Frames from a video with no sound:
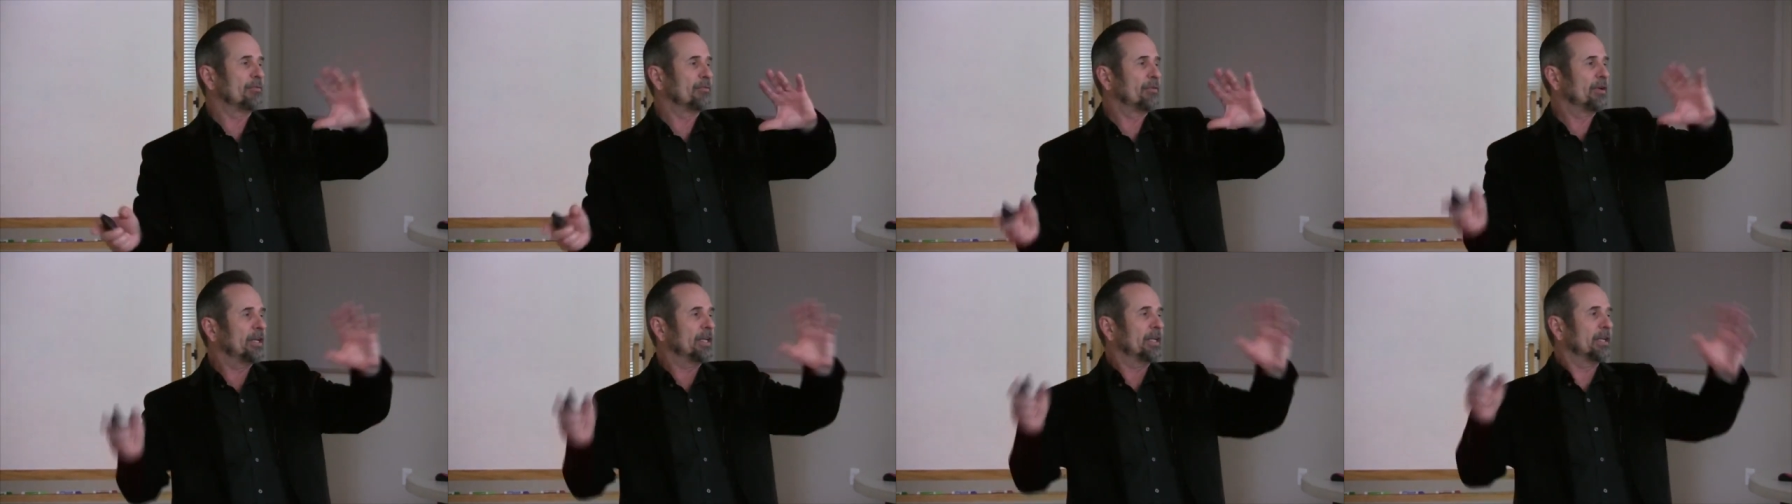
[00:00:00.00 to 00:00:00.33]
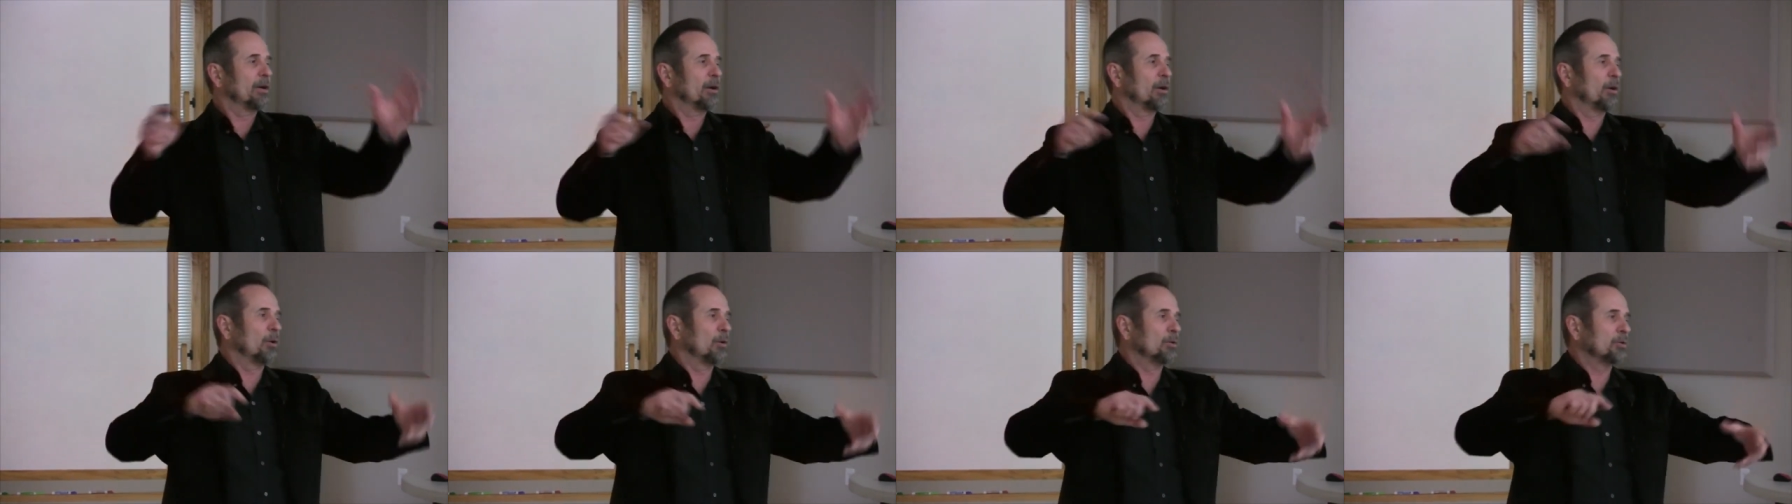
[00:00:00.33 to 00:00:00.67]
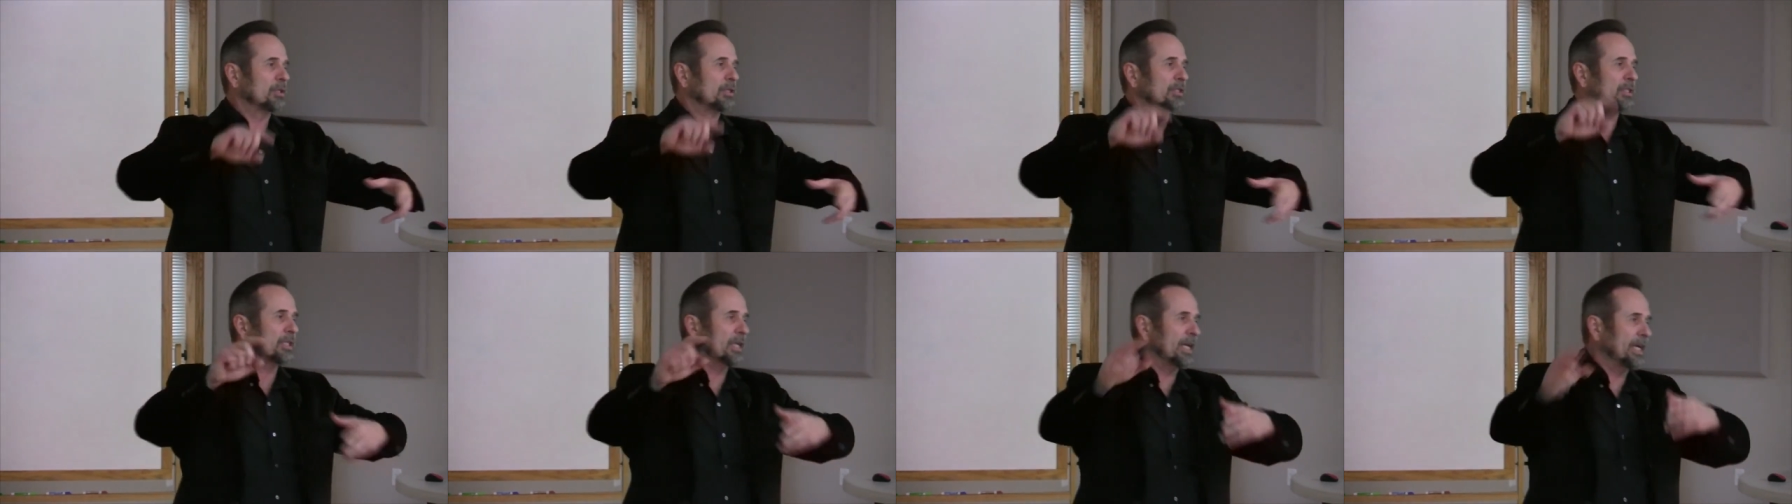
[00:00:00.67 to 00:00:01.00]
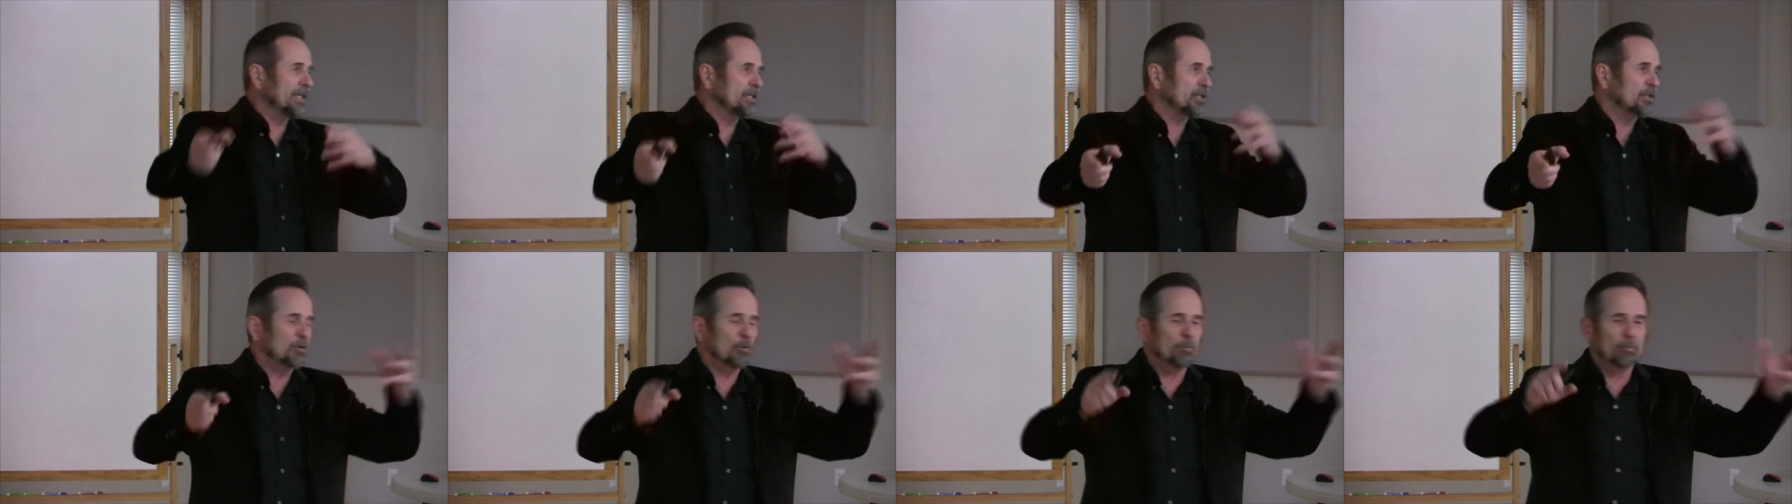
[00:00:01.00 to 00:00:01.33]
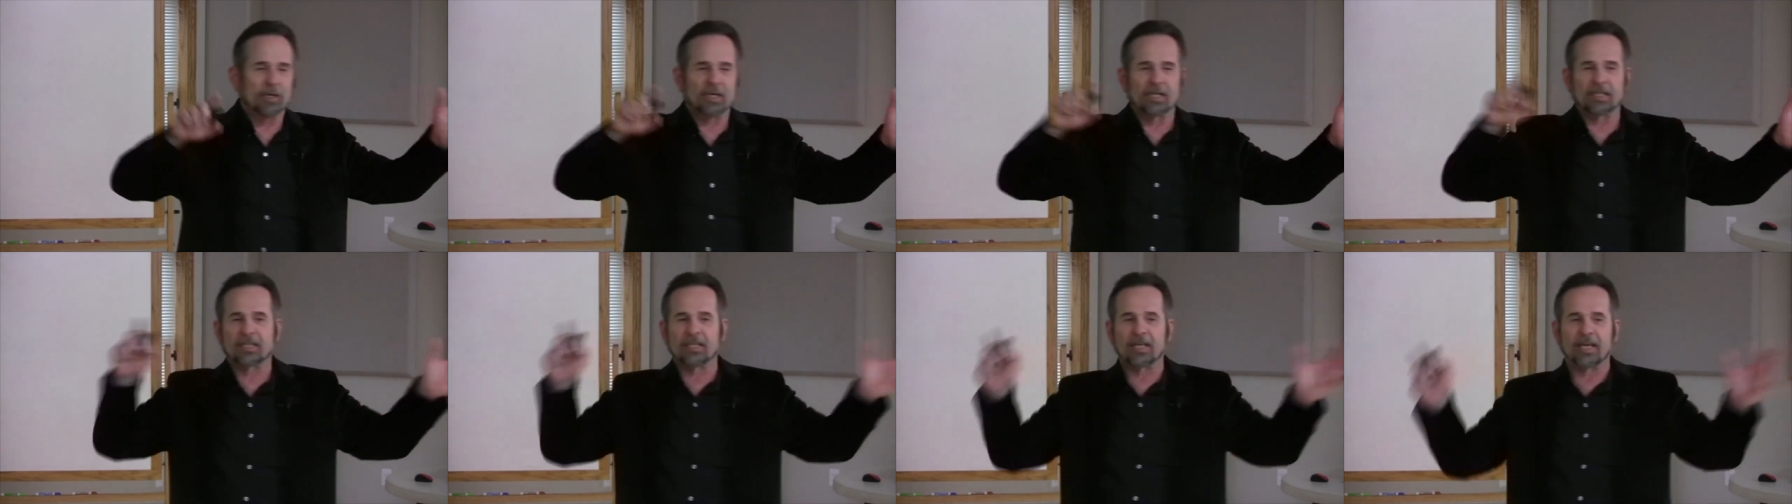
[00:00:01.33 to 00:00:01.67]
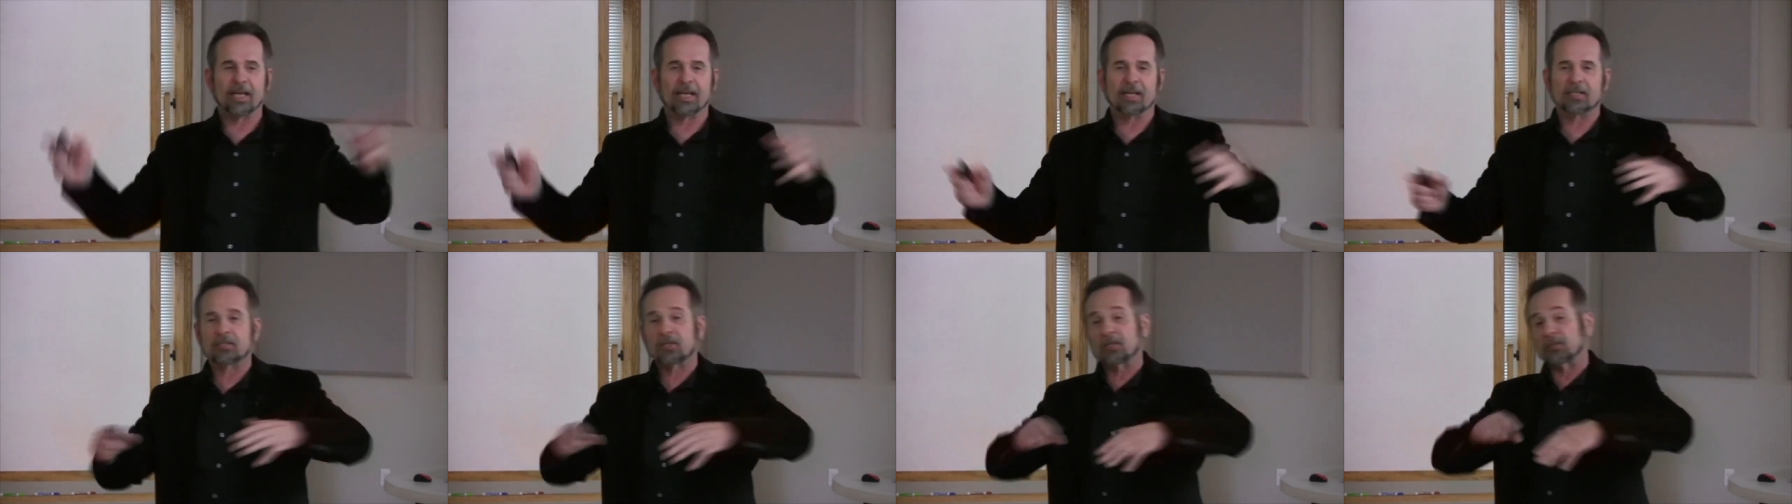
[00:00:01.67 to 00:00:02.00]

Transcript: videos and saying so many things,